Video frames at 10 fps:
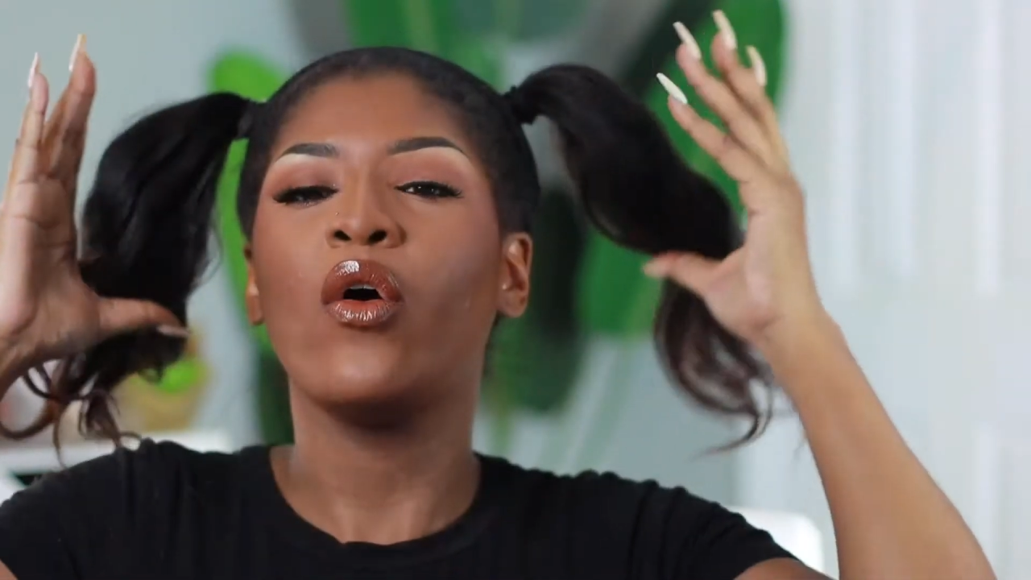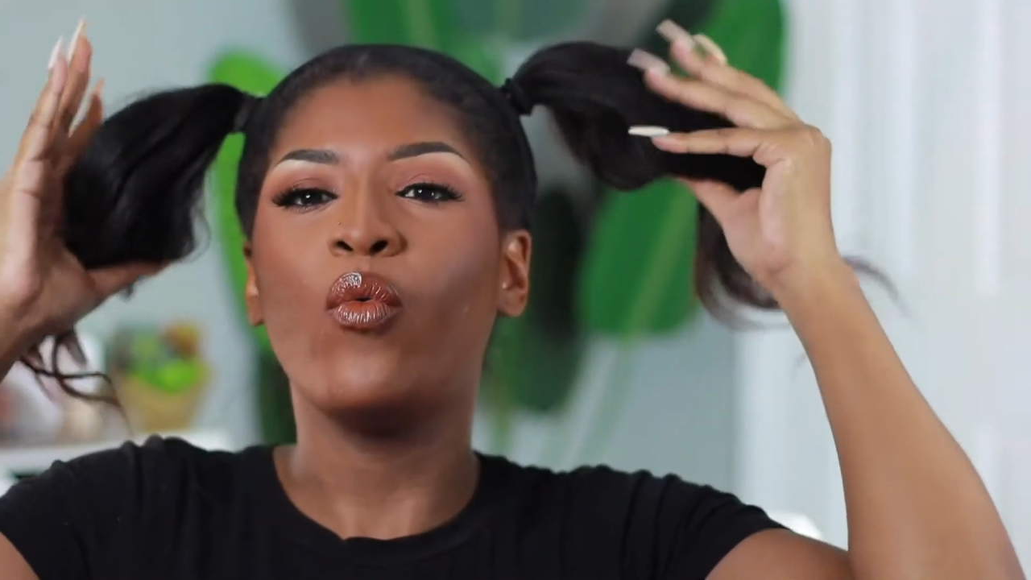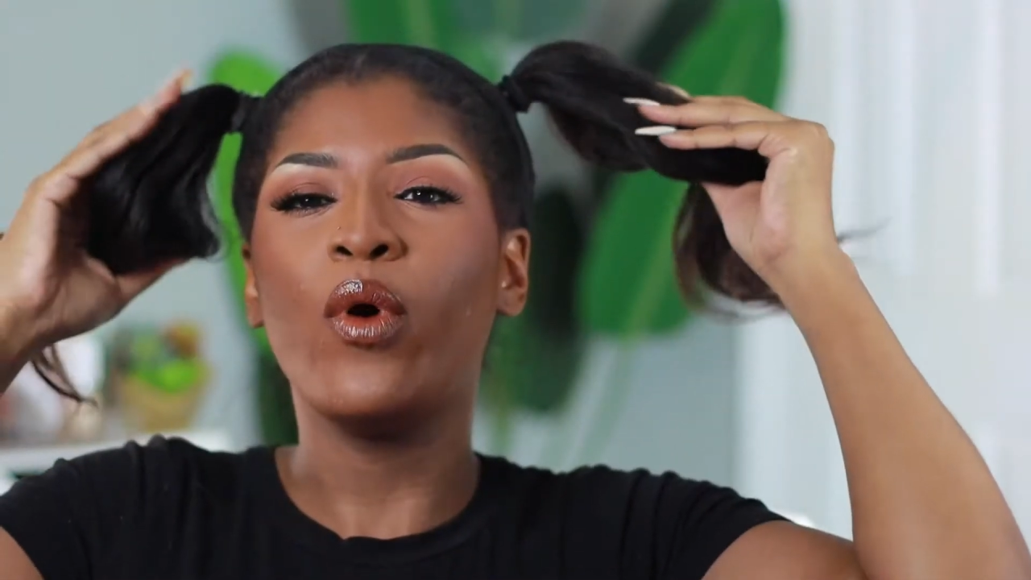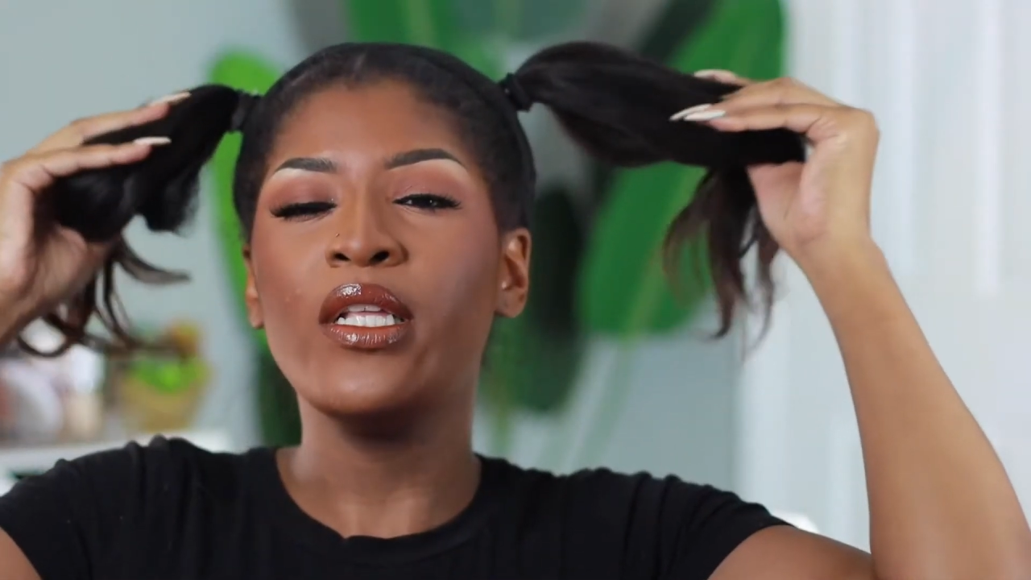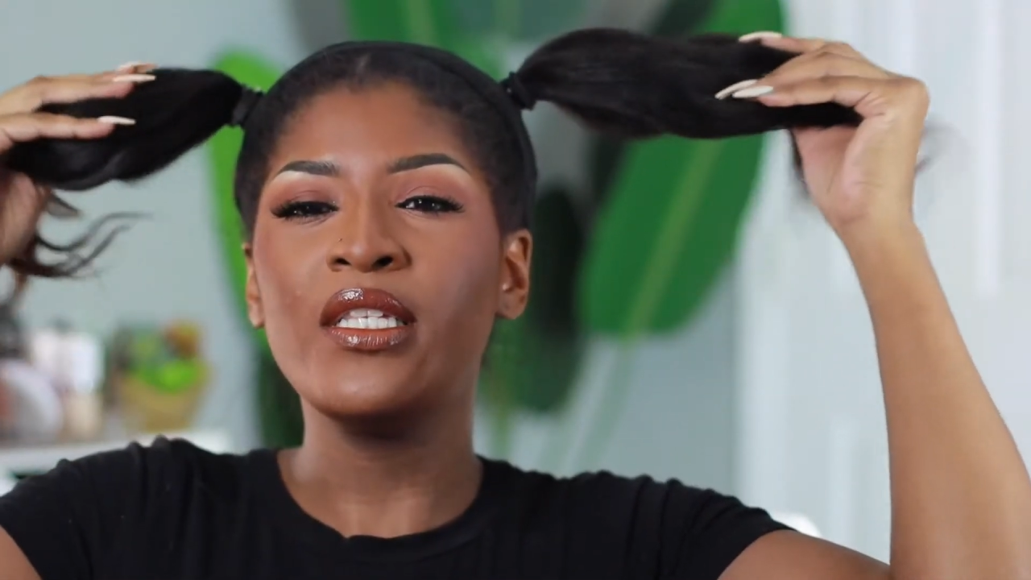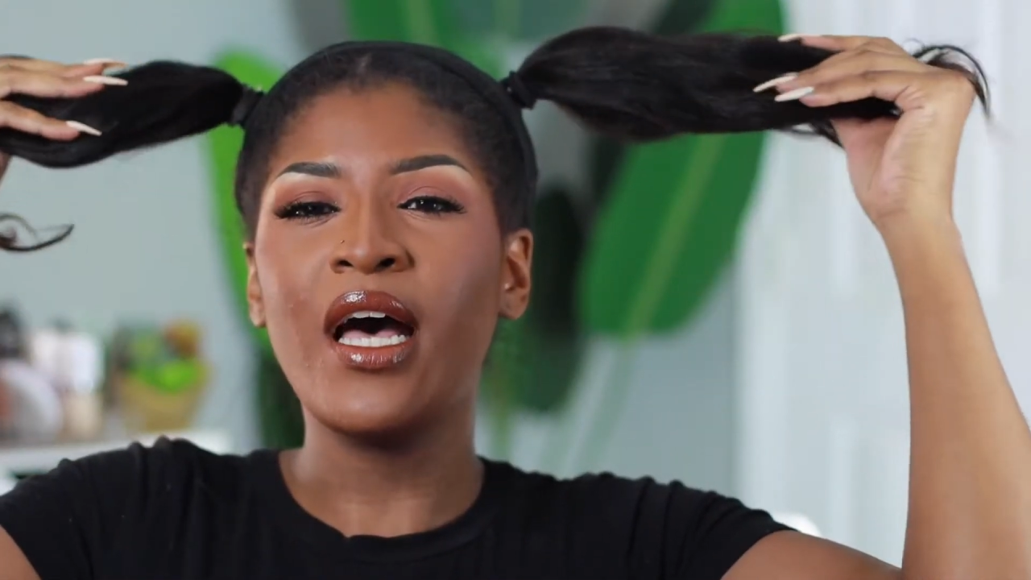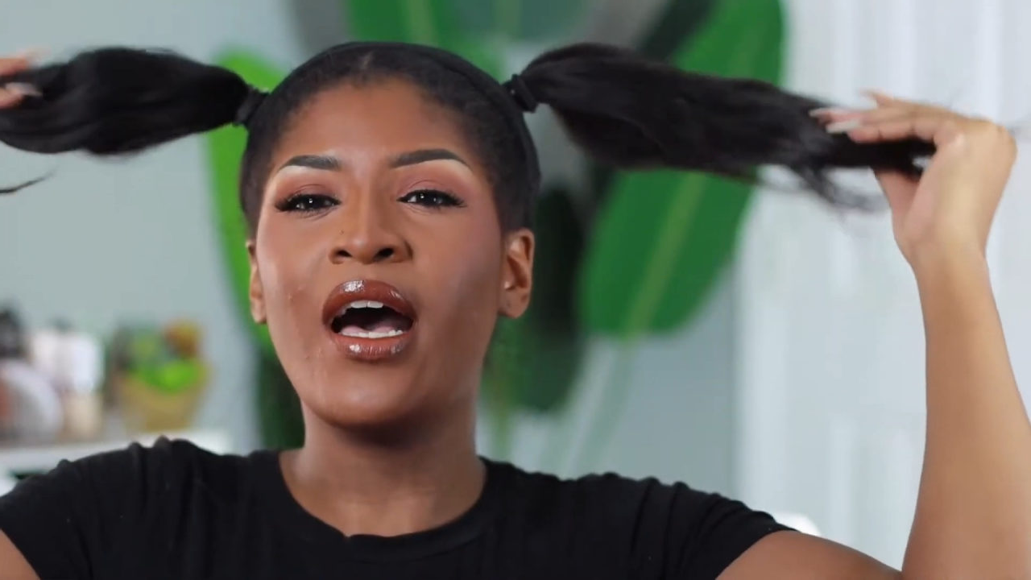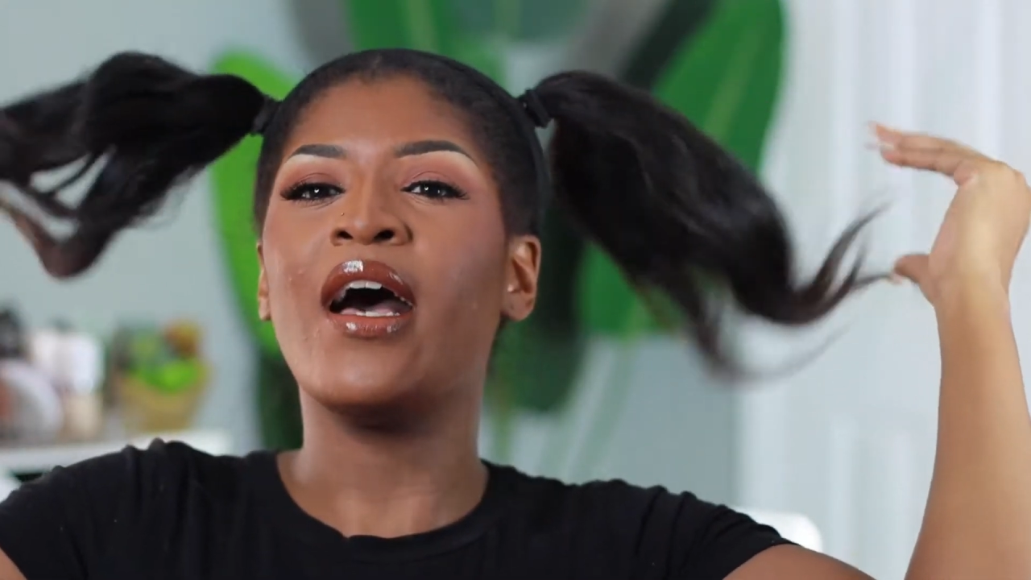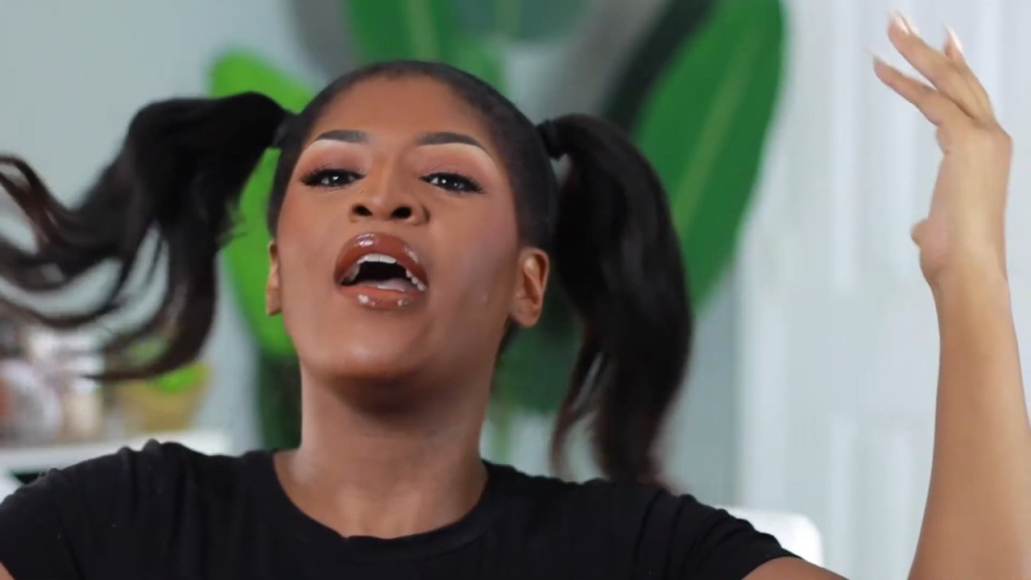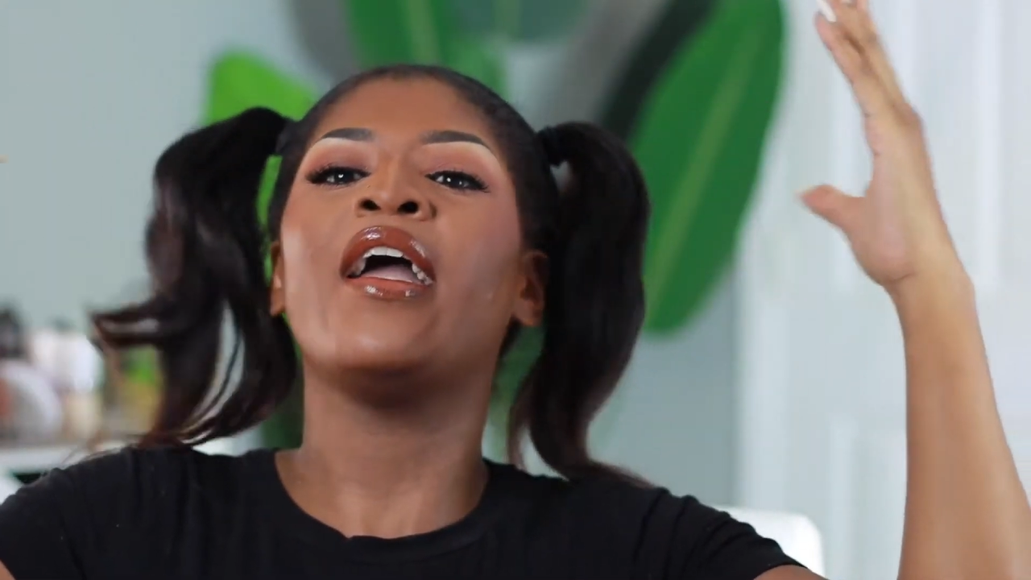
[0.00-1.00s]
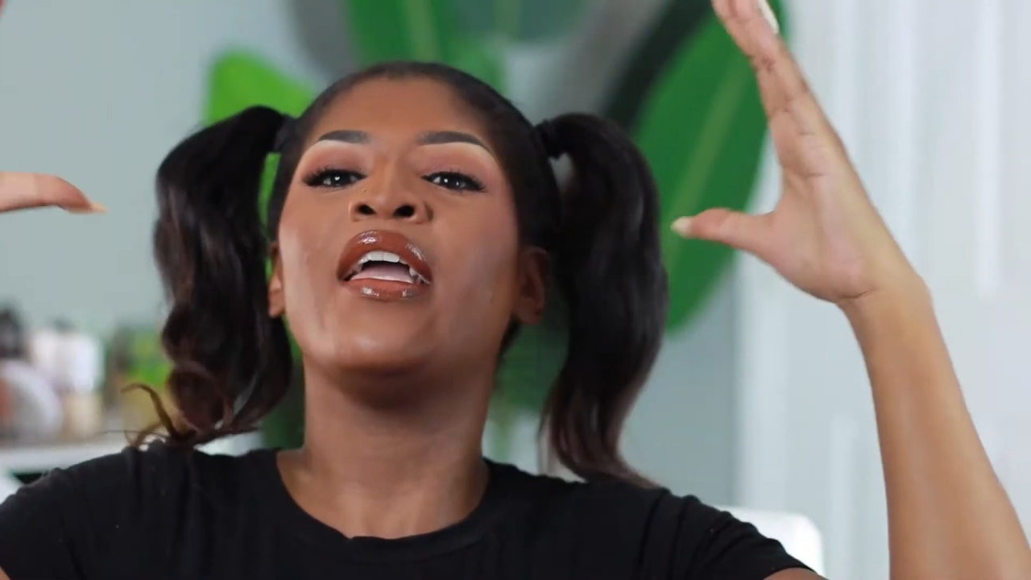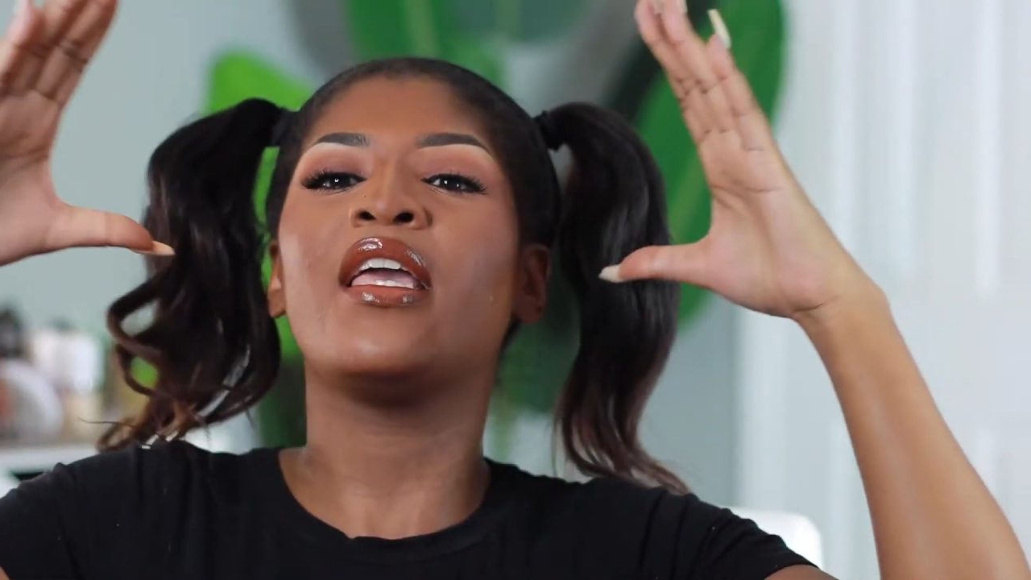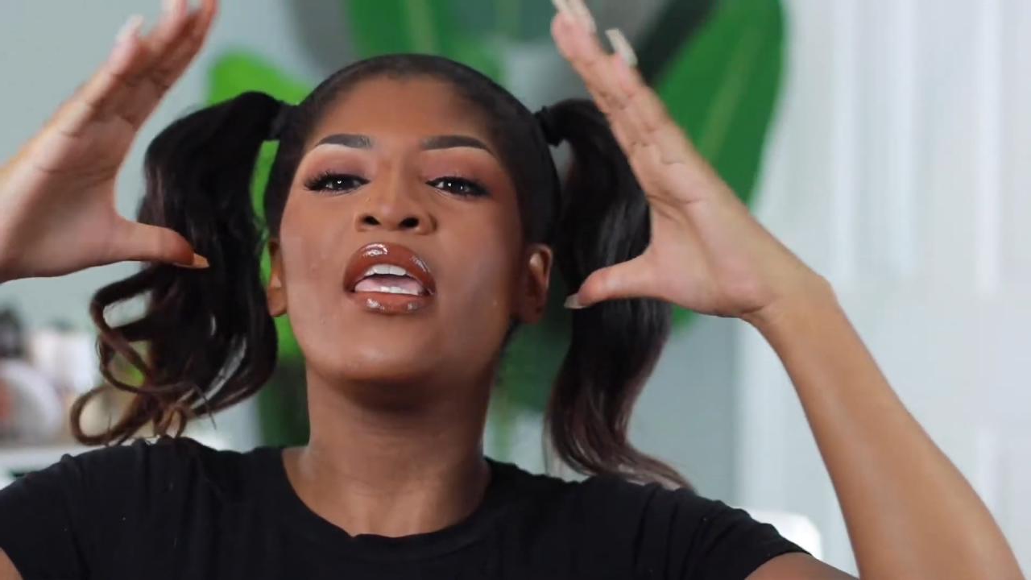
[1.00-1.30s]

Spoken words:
Once I